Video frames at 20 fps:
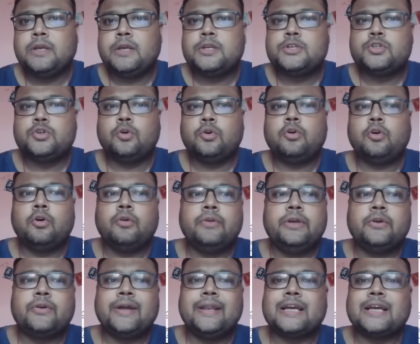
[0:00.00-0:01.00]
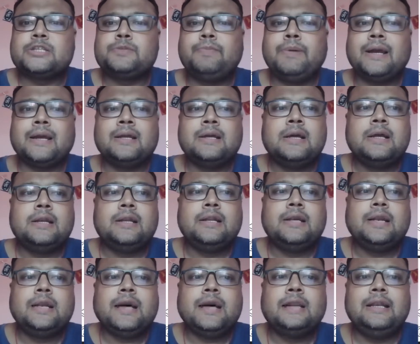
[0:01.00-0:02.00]
So you can expect
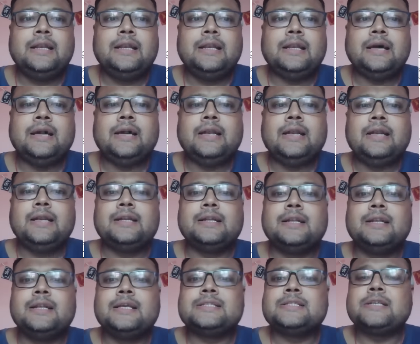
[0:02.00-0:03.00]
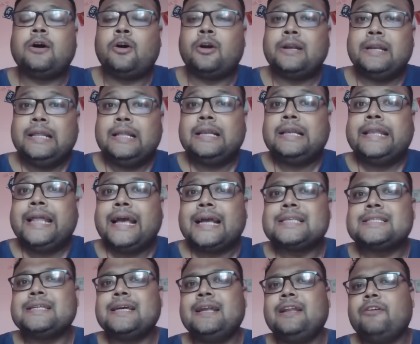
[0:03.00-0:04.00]
that until
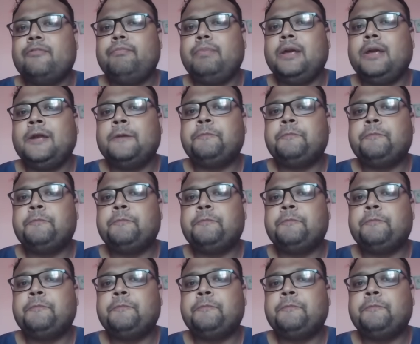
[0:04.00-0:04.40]
next NFP,